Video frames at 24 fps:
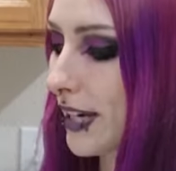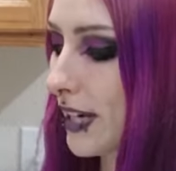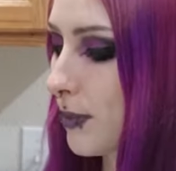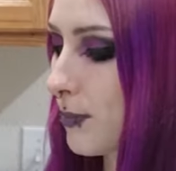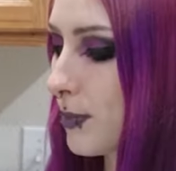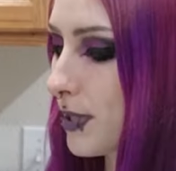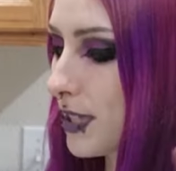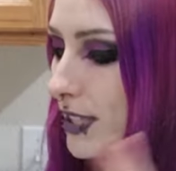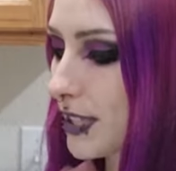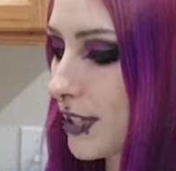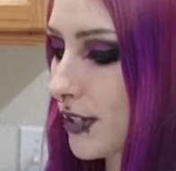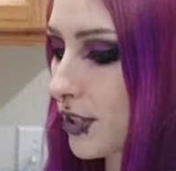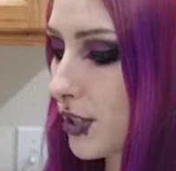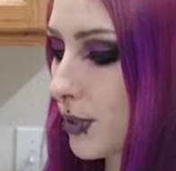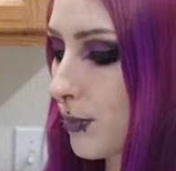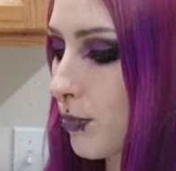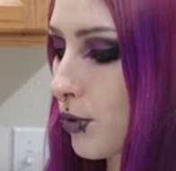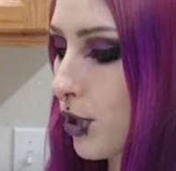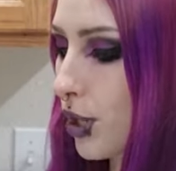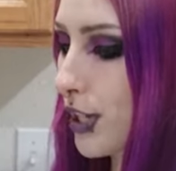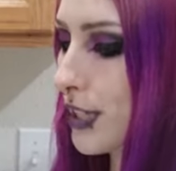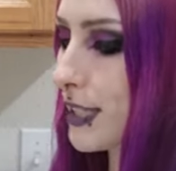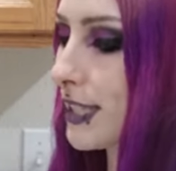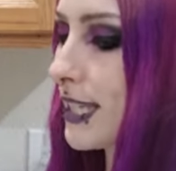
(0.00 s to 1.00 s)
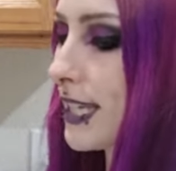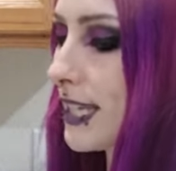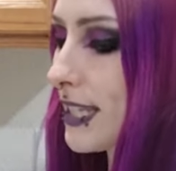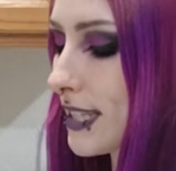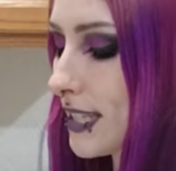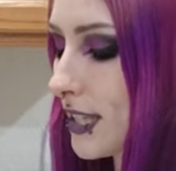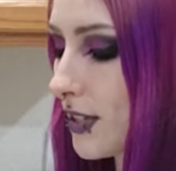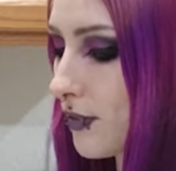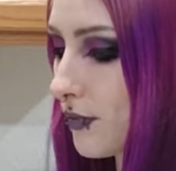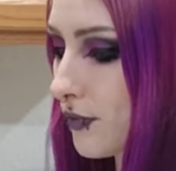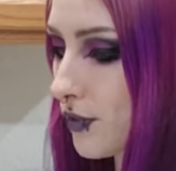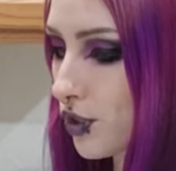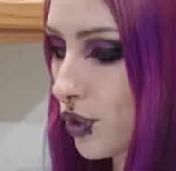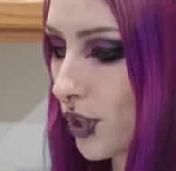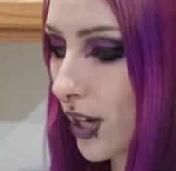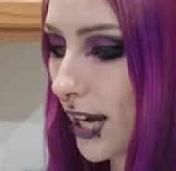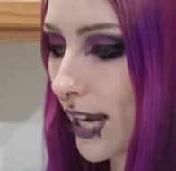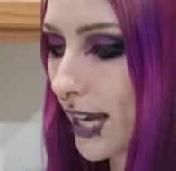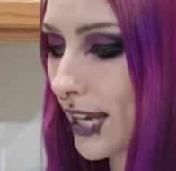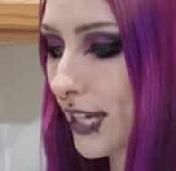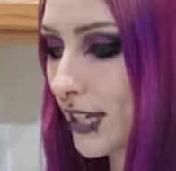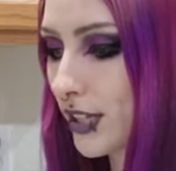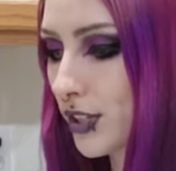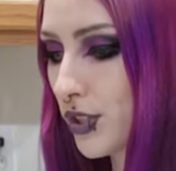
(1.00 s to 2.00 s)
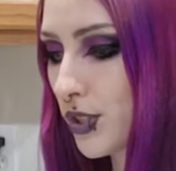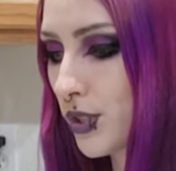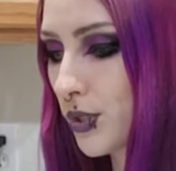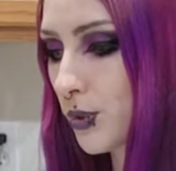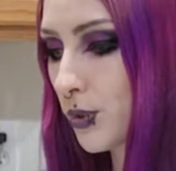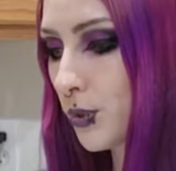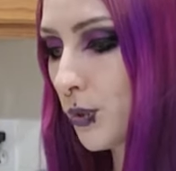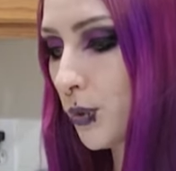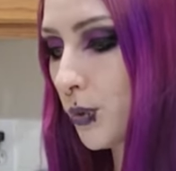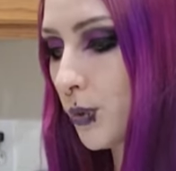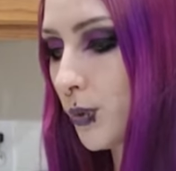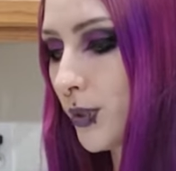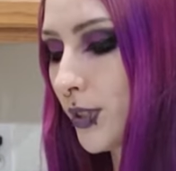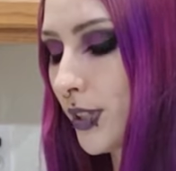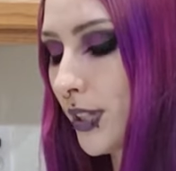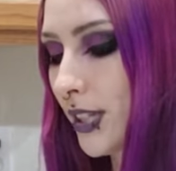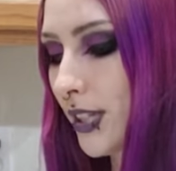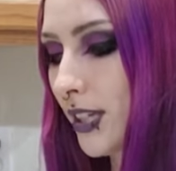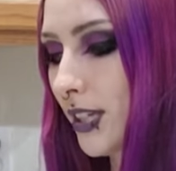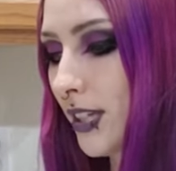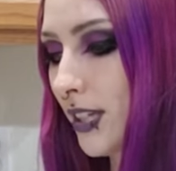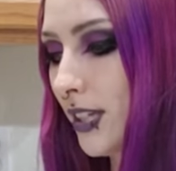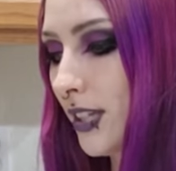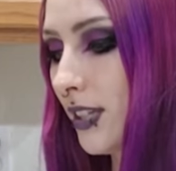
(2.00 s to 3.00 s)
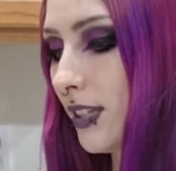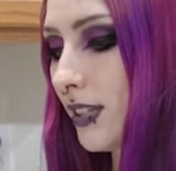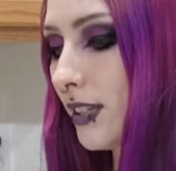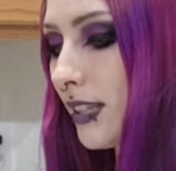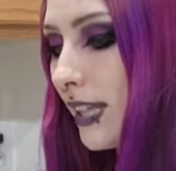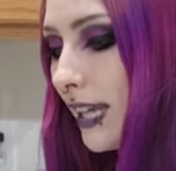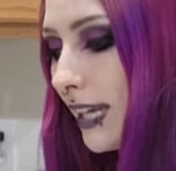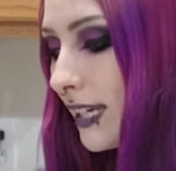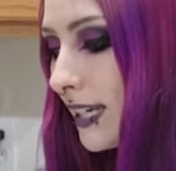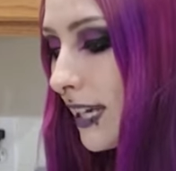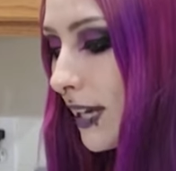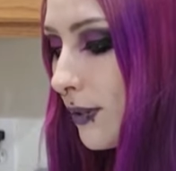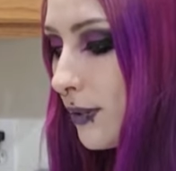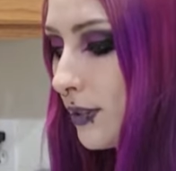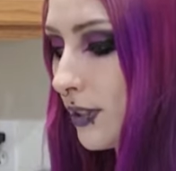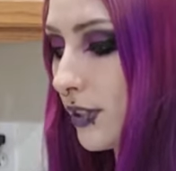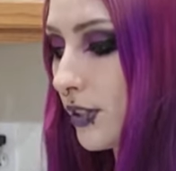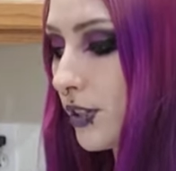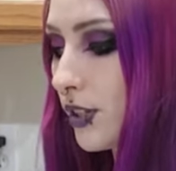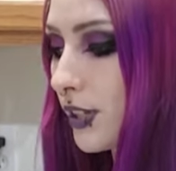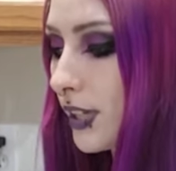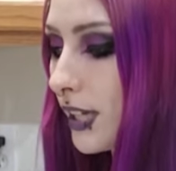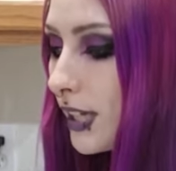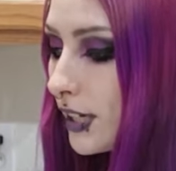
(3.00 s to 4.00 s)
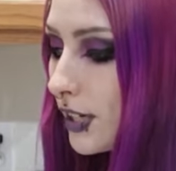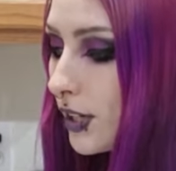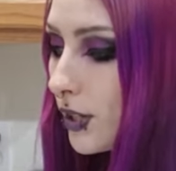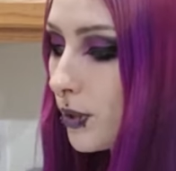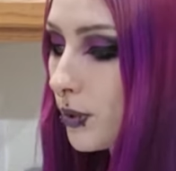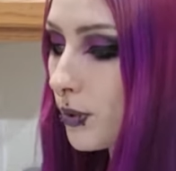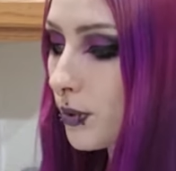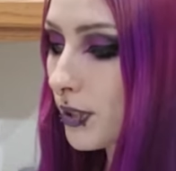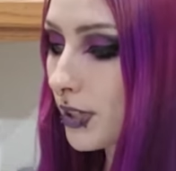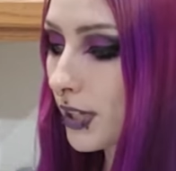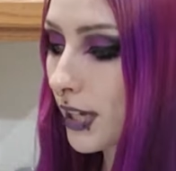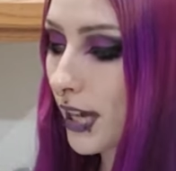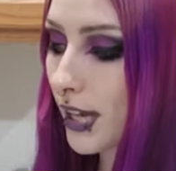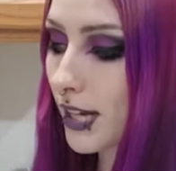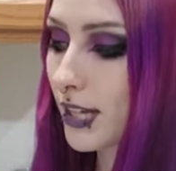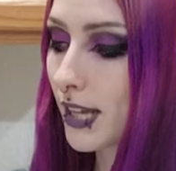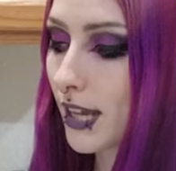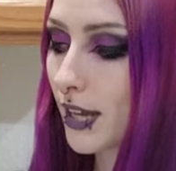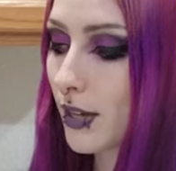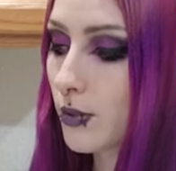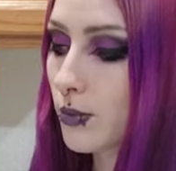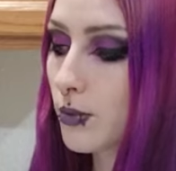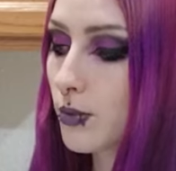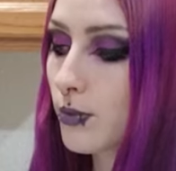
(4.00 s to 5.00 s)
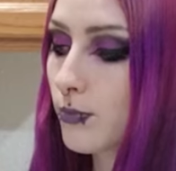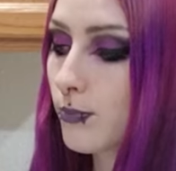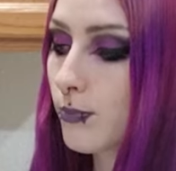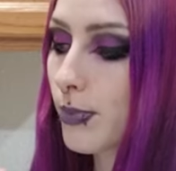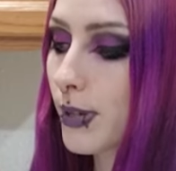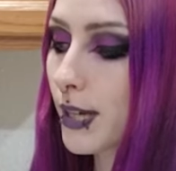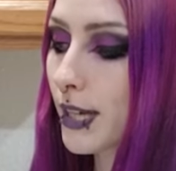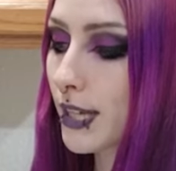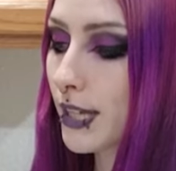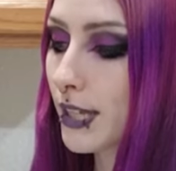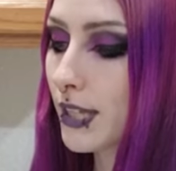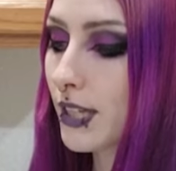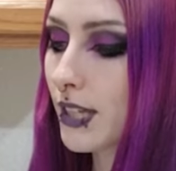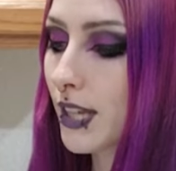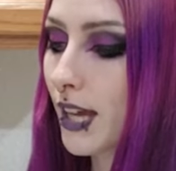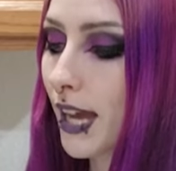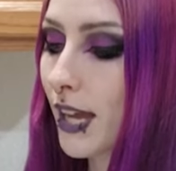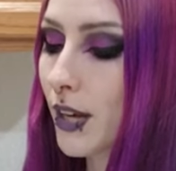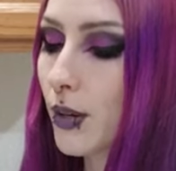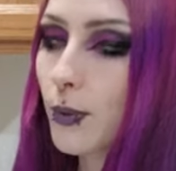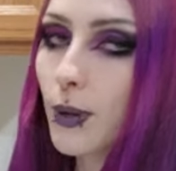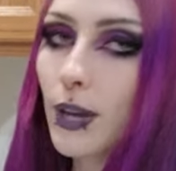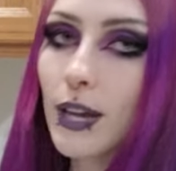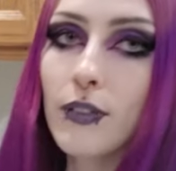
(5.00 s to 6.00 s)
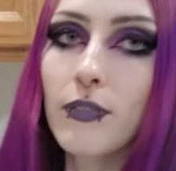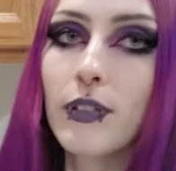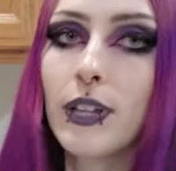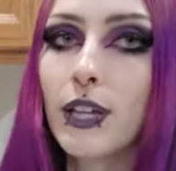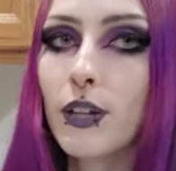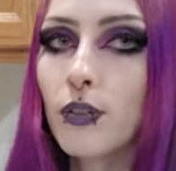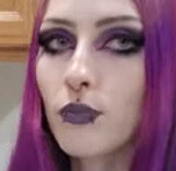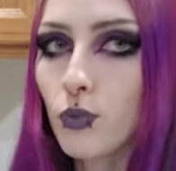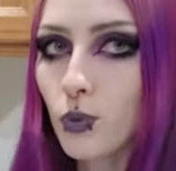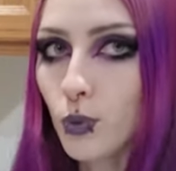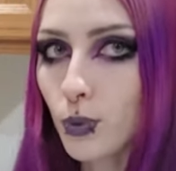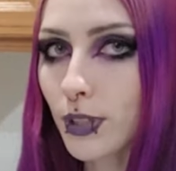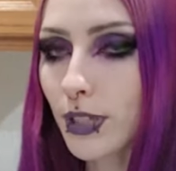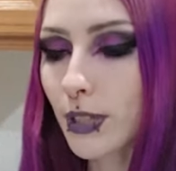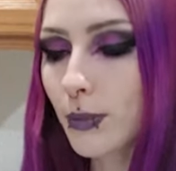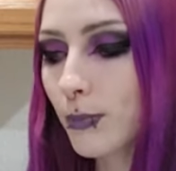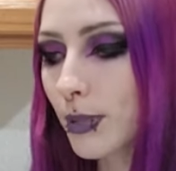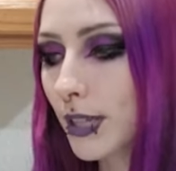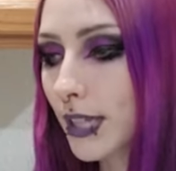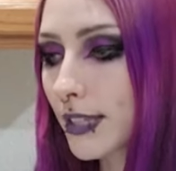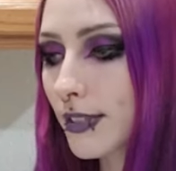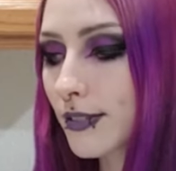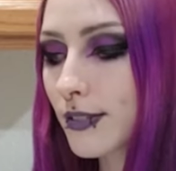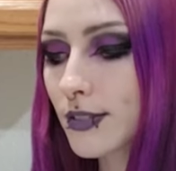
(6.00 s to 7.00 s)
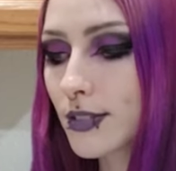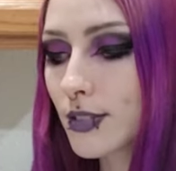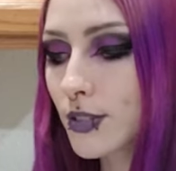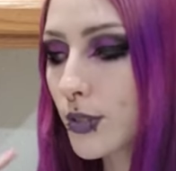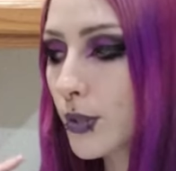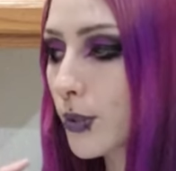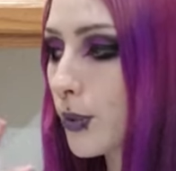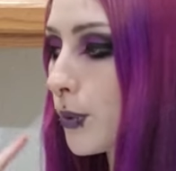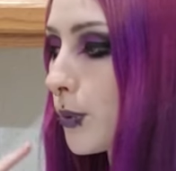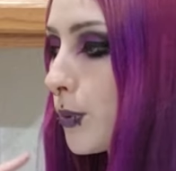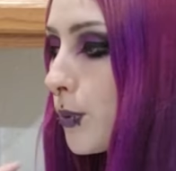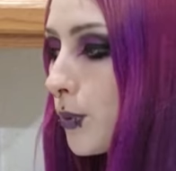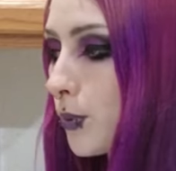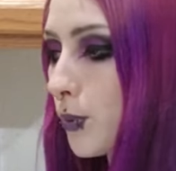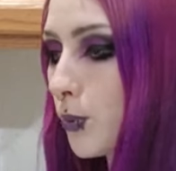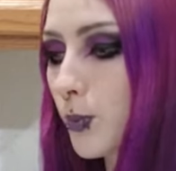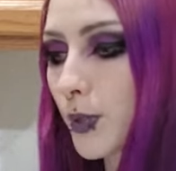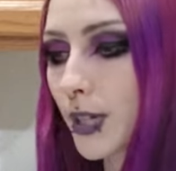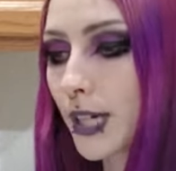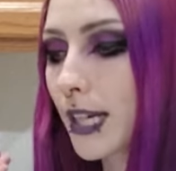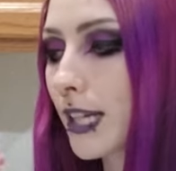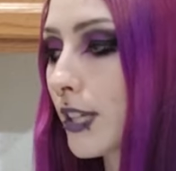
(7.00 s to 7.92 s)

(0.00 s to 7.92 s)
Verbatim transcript: right, I'm gonna start the process of trying to lay down the cookie dough to cut it out, but I don't have like a rolling pin, so we're